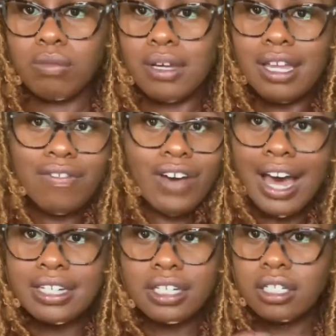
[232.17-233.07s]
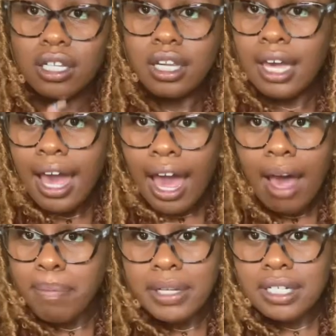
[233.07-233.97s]
What if I just
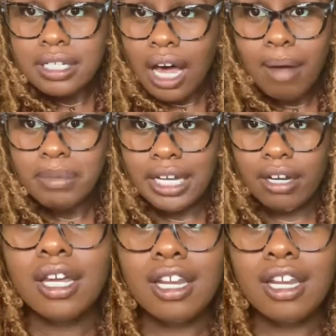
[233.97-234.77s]
happen to stop there?